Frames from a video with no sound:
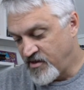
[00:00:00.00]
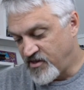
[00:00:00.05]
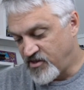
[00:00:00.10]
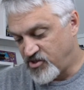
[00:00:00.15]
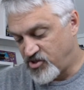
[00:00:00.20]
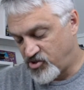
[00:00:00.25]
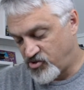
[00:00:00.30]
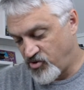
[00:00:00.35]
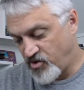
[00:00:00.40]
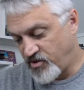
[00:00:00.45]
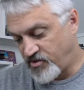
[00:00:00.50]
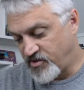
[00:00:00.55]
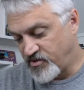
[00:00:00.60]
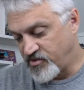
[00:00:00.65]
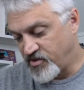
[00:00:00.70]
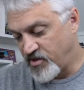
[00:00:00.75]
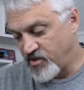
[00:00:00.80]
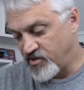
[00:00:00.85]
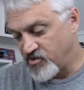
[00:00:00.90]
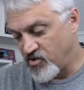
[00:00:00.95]
His strength
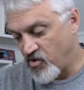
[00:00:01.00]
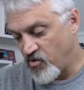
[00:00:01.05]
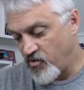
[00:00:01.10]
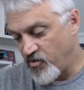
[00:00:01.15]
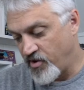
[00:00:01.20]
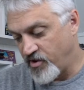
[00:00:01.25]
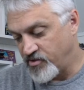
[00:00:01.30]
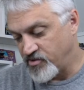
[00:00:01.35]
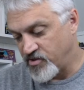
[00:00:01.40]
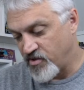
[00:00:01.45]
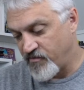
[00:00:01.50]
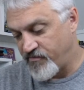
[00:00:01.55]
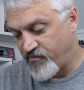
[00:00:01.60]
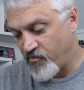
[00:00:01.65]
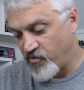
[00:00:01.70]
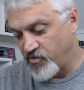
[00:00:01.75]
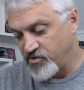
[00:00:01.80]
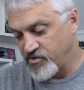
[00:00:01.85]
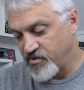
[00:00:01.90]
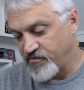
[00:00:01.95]
is in his loins. The
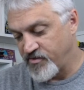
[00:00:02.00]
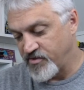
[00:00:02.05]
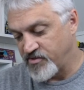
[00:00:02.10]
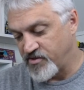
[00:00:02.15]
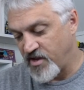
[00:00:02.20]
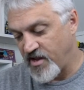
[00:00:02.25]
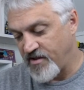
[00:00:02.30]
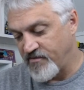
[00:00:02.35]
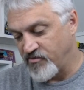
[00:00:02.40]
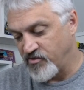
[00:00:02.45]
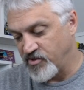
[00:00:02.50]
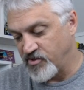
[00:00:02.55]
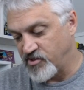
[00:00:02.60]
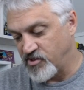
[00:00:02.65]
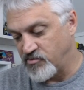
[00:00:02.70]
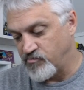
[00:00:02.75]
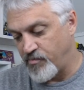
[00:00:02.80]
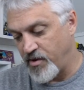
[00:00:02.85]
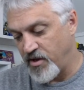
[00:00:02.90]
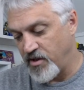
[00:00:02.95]
force of his navel is
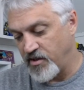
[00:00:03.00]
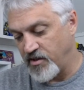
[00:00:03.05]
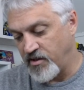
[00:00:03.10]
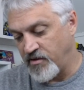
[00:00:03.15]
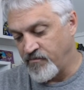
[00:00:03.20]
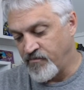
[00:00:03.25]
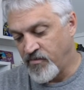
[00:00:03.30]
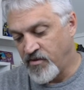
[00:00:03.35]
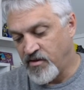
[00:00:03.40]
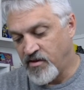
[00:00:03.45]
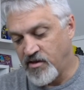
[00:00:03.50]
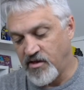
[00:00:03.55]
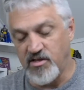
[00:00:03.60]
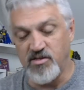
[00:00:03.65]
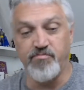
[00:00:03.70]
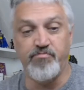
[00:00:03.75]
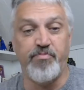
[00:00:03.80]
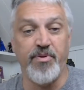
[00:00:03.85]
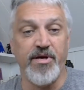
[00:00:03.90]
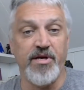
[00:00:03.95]
his belly. He's
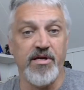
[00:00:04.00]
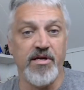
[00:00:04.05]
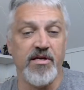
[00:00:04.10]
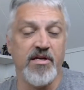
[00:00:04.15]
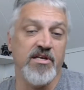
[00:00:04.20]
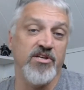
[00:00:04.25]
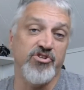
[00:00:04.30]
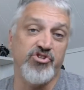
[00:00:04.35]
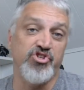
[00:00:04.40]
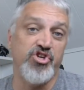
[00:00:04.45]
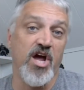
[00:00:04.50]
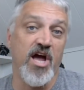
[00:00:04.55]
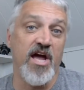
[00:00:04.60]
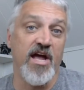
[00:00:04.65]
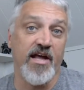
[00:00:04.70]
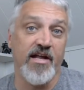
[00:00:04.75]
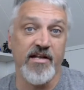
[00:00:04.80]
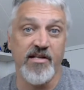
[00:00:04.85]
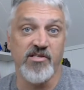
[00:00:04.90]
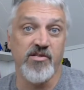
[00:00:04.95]
big. He's
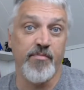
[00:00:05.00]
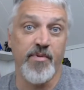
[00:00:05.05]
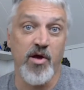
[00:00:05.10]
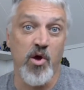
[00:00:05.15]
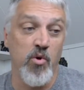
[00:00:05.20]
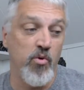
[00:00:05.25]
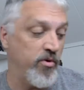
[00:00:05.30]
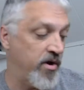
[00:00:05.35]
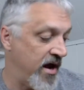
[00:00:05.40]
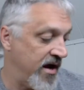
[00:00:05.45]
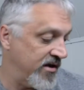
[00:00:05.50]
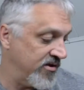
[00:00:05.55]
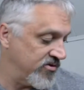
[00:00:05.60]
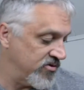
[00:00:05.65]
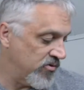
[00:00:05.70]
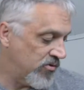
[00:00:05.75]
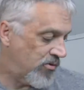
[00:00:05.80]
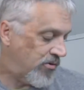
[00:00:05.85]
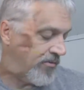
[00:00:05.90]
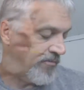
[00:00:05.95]
giant. He's a big old
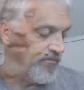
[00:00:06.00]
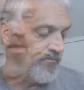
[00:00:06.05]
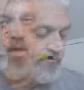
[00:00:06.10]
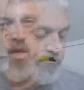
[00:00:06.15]
dinosaur.